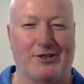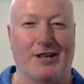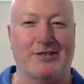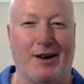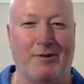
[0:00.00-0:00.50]
So
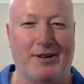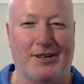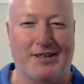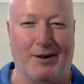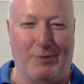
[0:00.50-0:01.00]
is
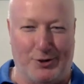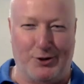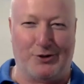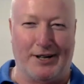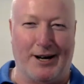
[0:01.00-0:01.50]
that one
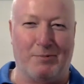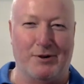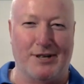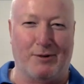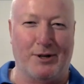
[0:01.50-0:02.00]
you teed up, or
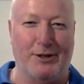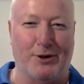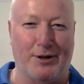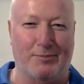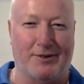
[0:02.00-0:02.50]
is that one
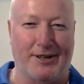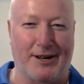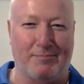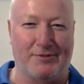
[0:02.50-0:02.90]
Liam teed up?